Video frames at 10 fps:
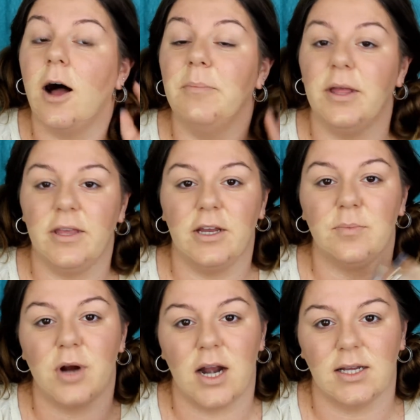A
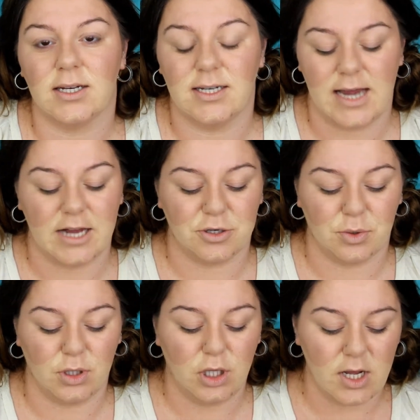Million product
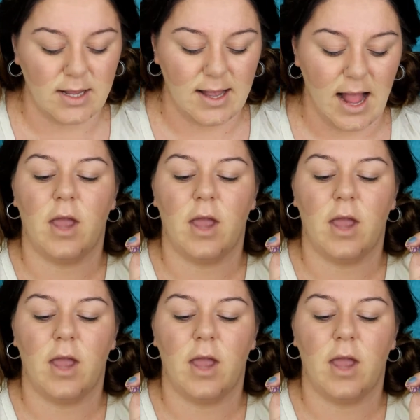natural look,